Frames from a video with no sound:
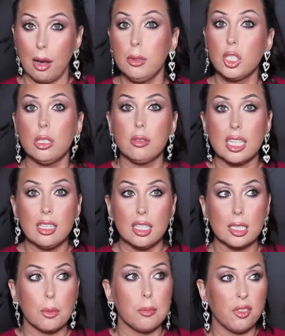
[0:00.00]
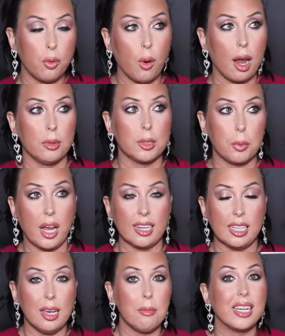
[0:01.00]
I was using this before I was
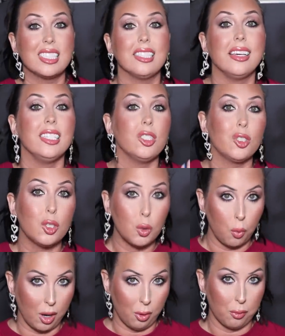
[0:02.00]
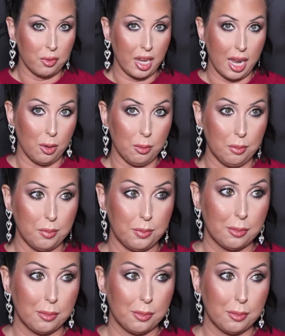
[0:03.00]
pregnant. My son is 12 now.